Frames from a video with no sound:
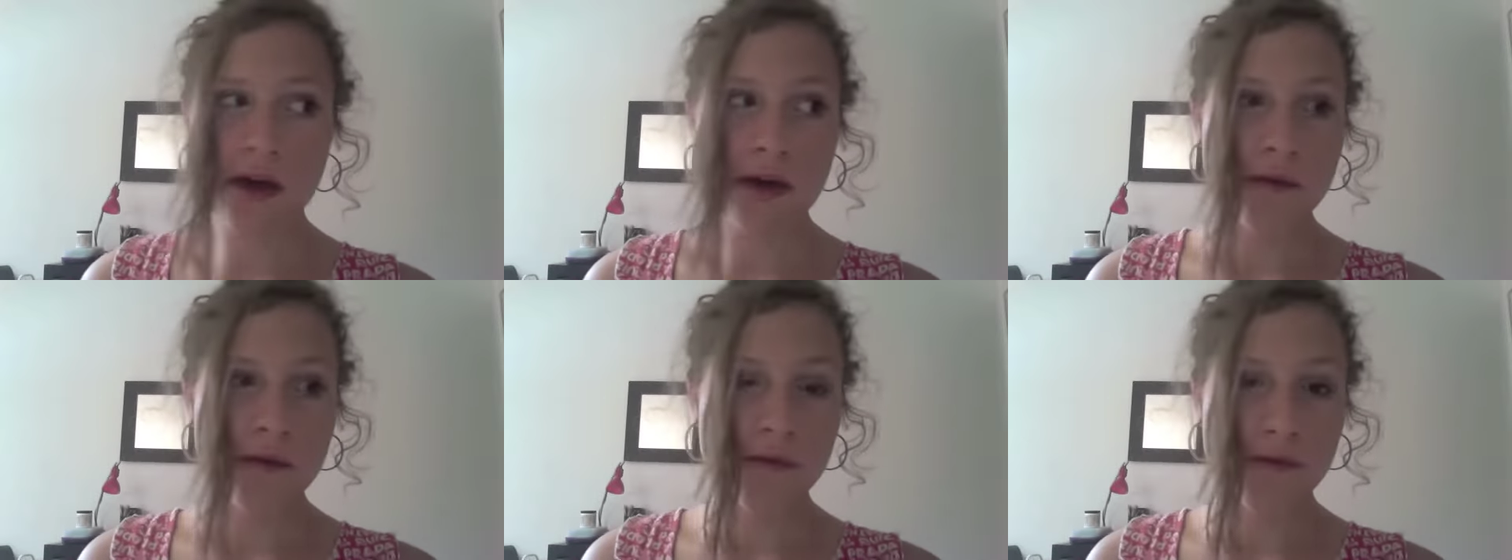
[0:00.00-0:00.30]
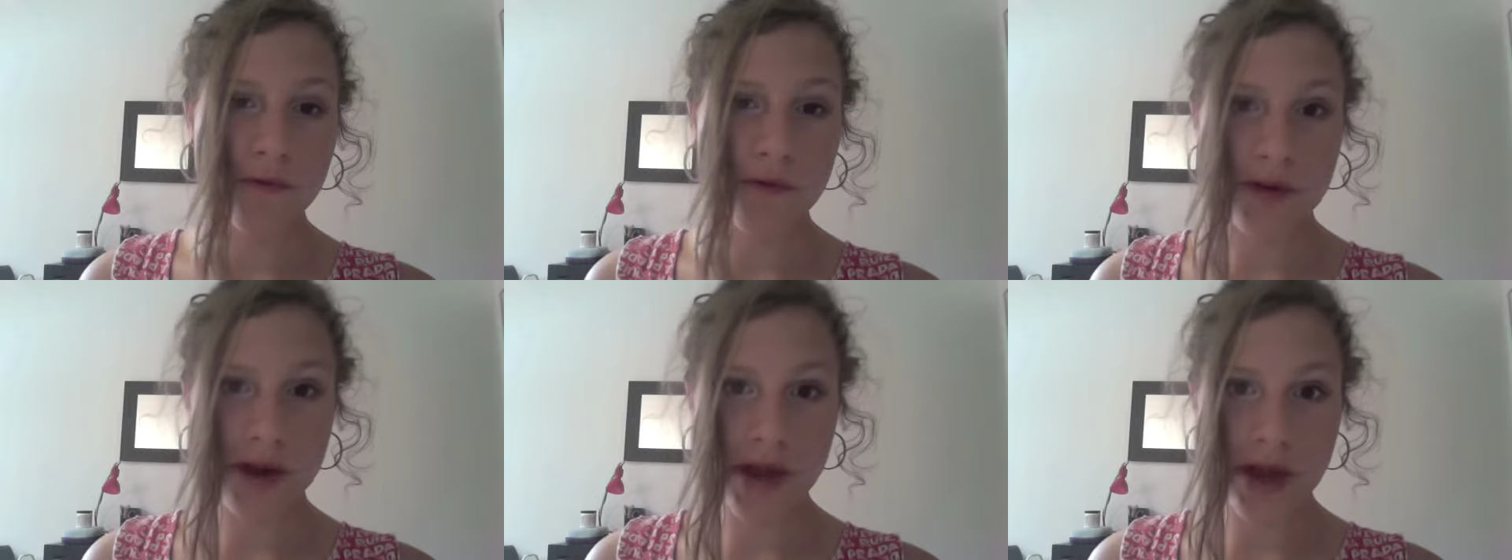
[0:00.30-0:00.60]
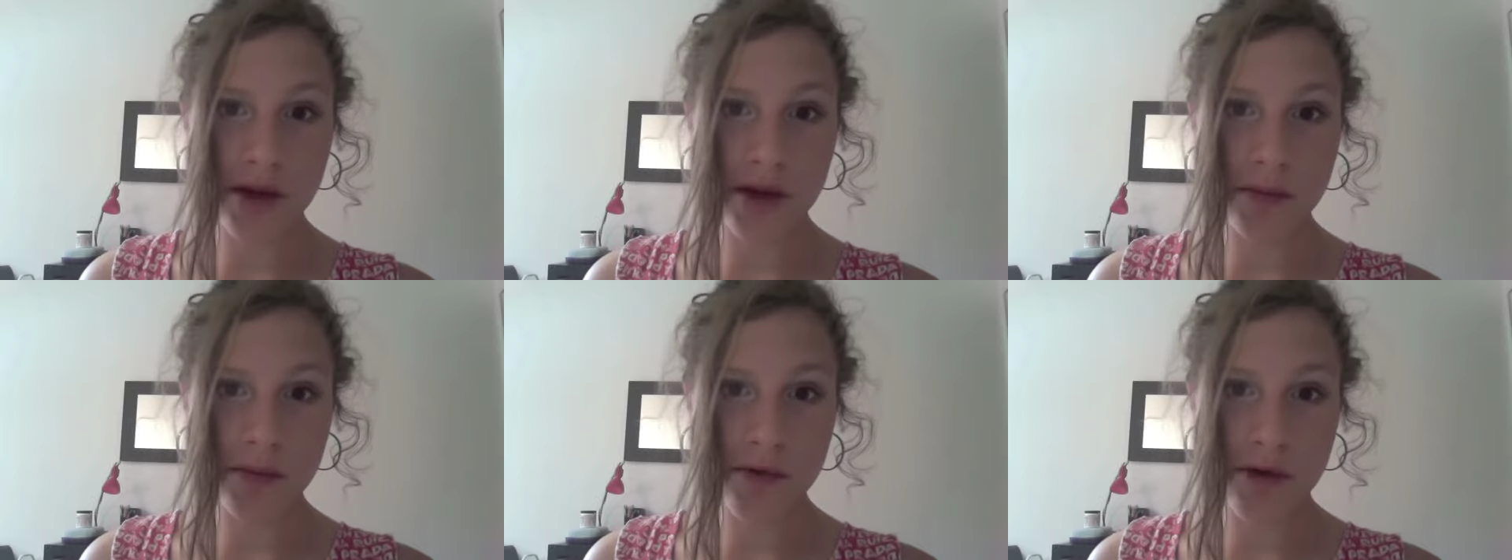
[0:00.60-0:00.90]
For
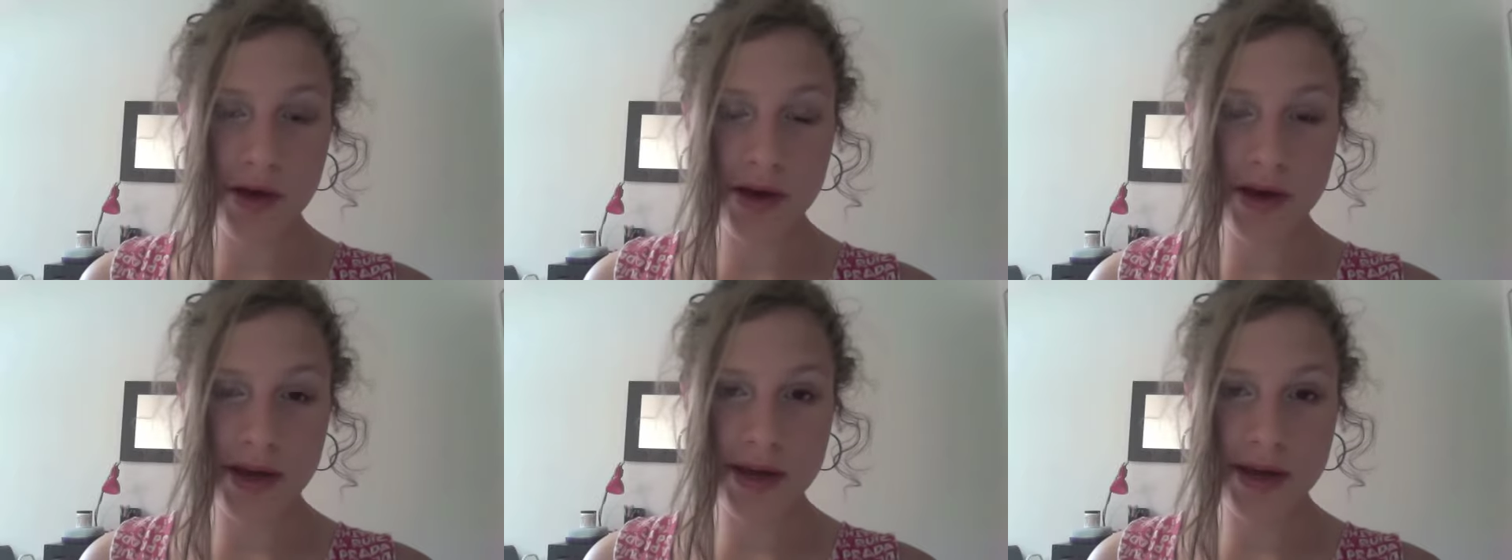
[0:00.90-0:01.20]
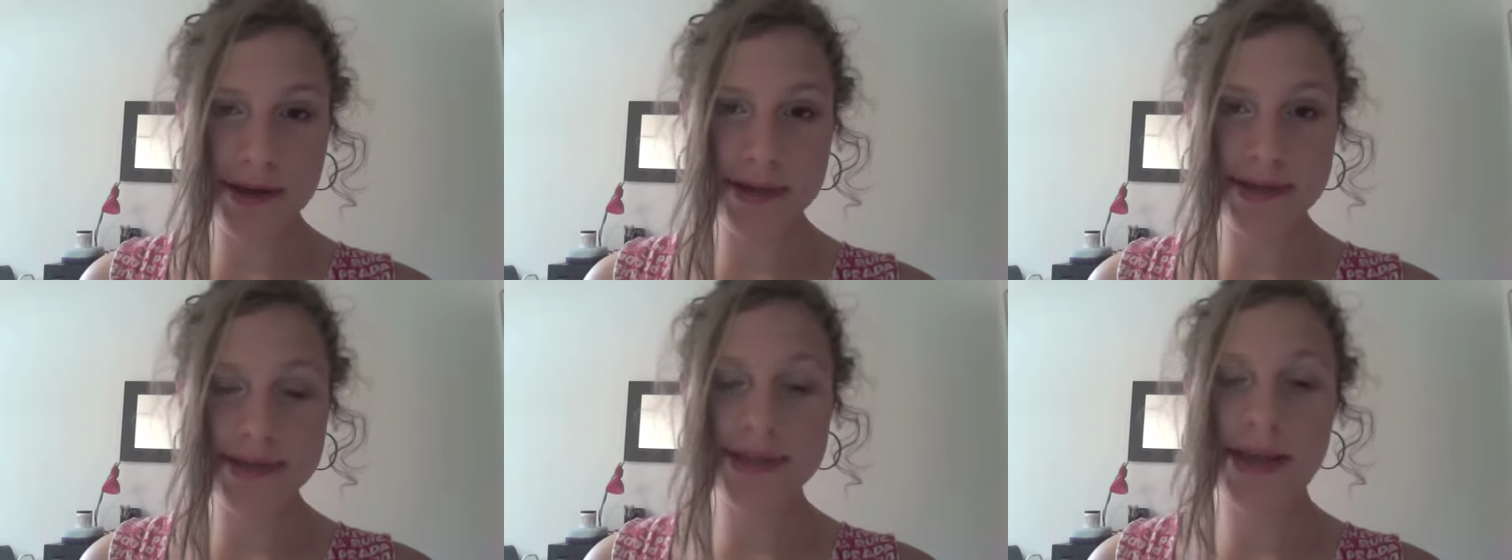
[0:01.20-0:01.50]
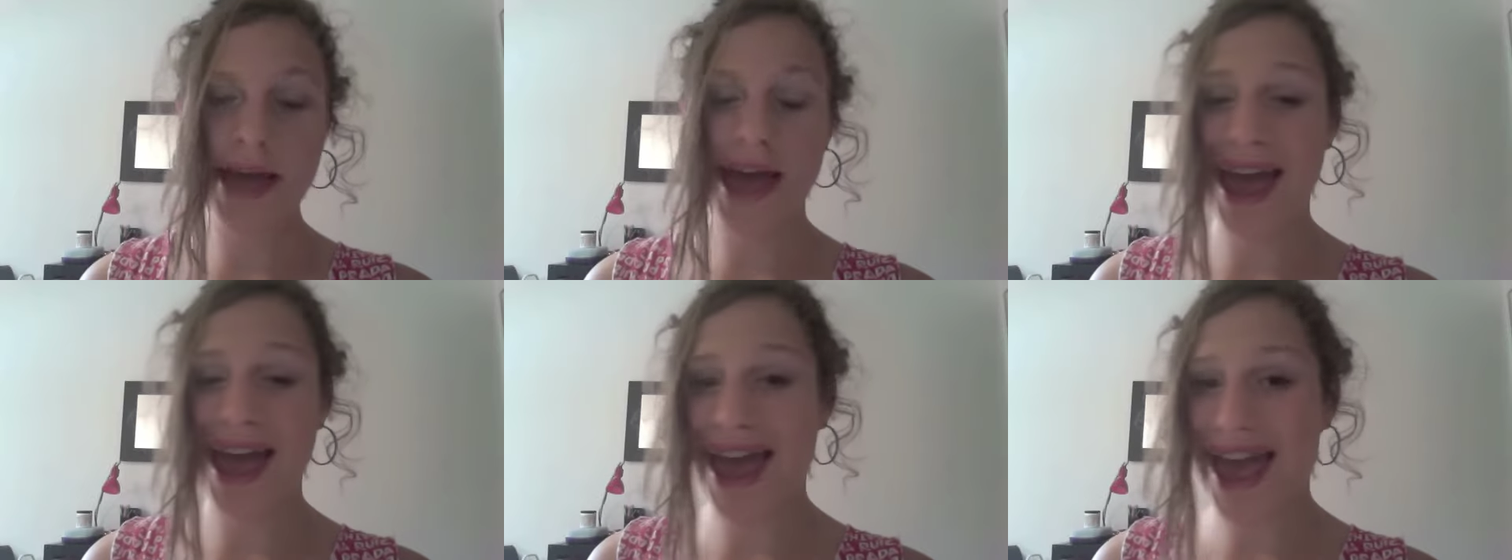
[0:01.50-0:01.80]
nail products,
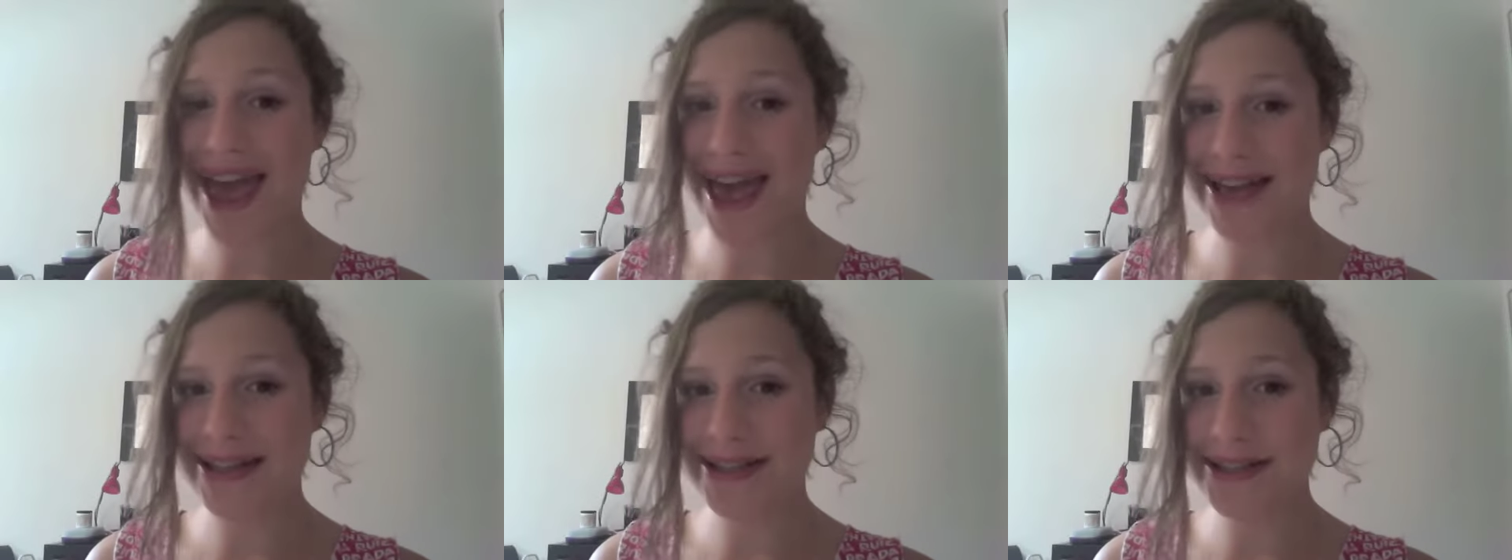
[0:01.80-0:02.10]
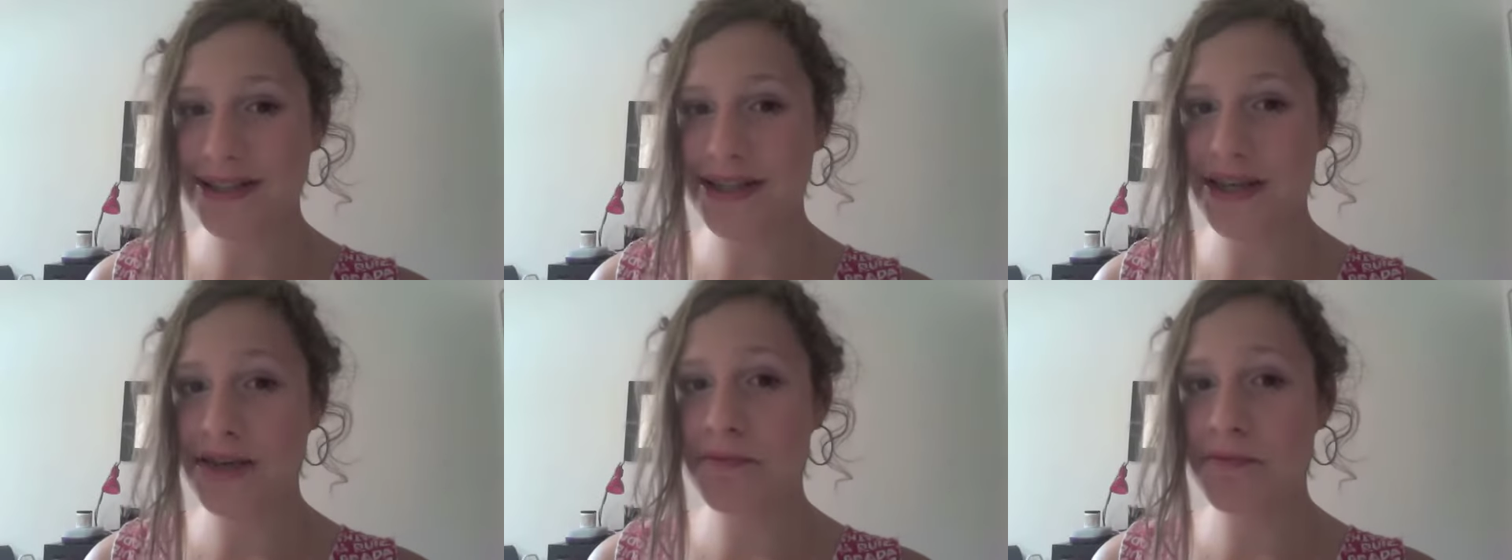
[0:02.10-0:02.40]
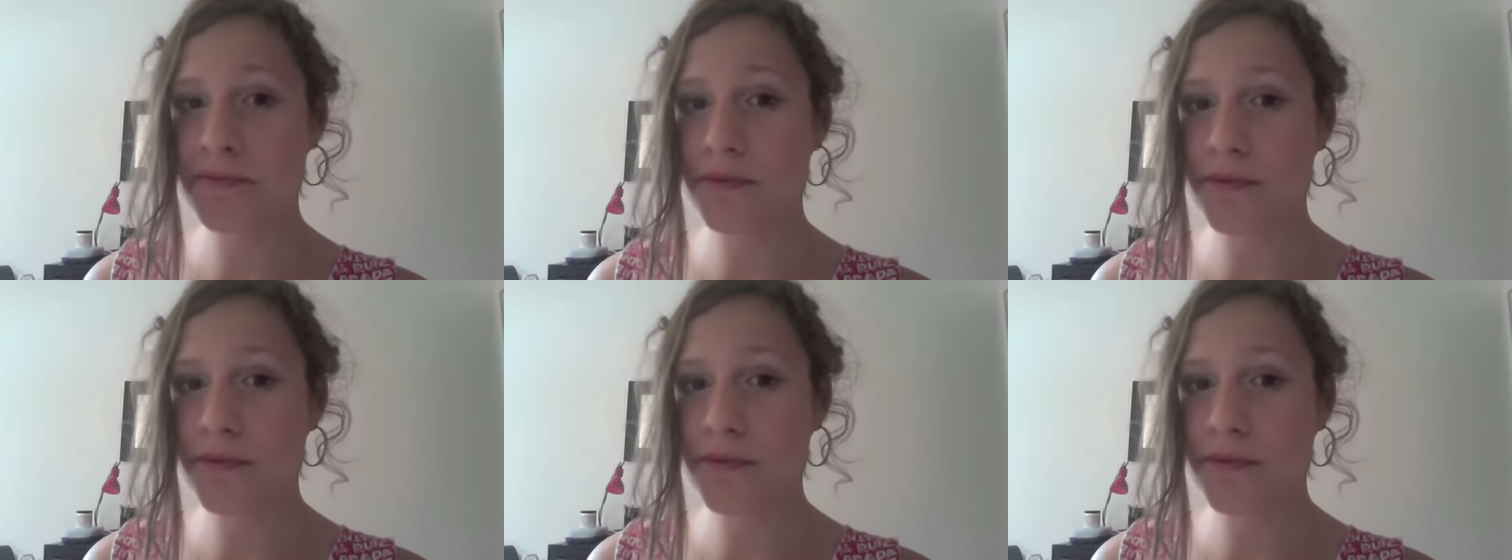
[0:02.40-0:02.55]
Essie